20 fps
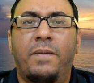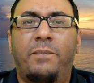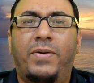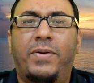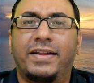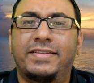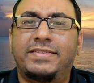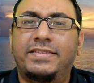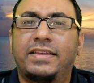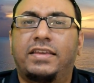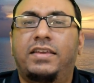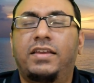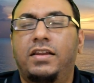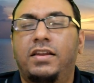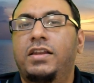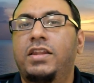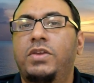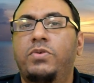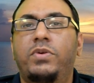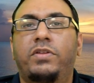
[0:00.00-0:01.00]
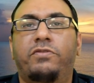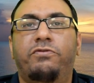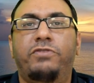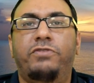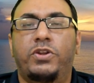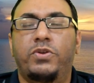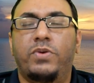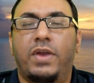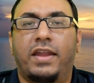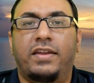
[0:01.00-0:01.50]
particularly with
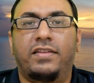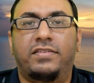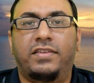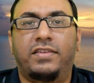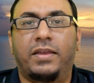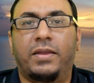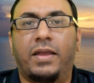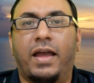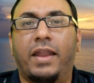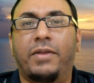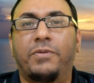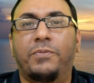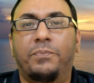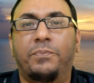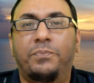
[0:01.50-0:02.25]
video editing, and